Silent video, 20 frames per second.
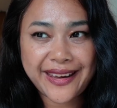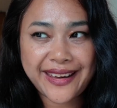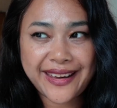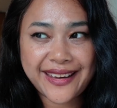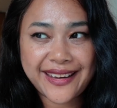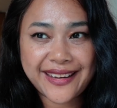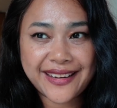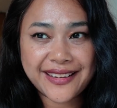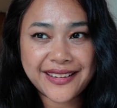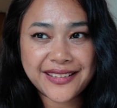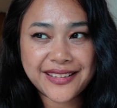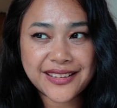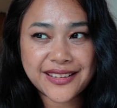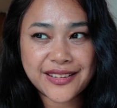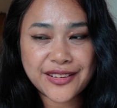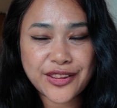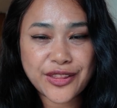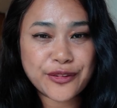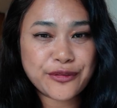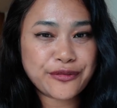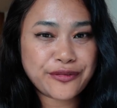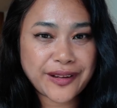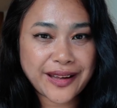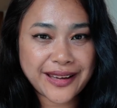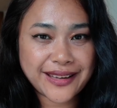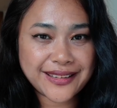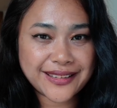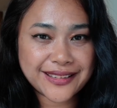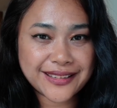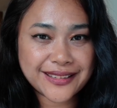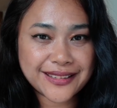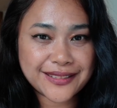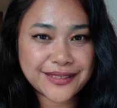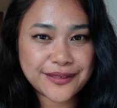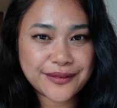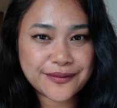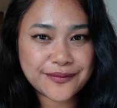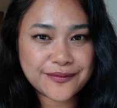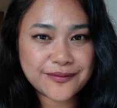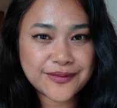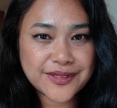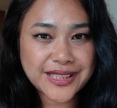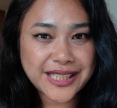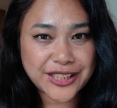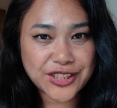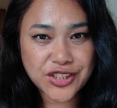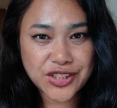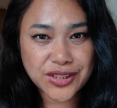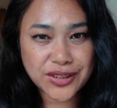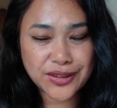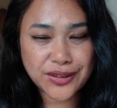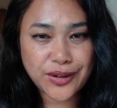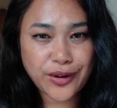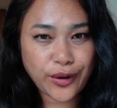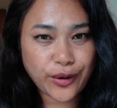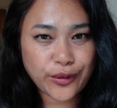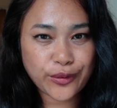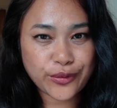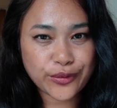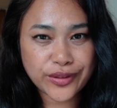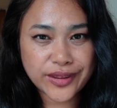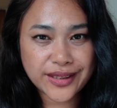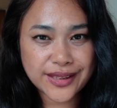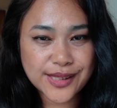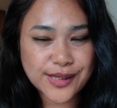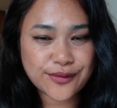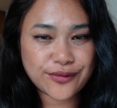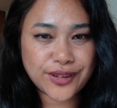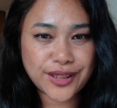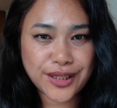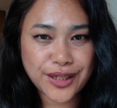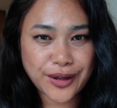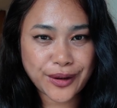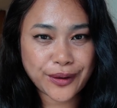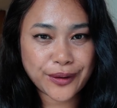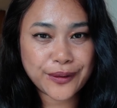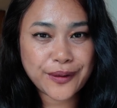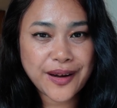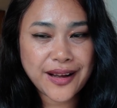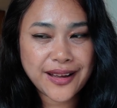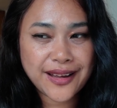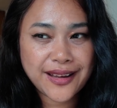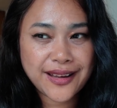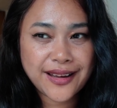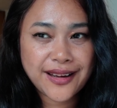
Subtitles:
and the final section of this video,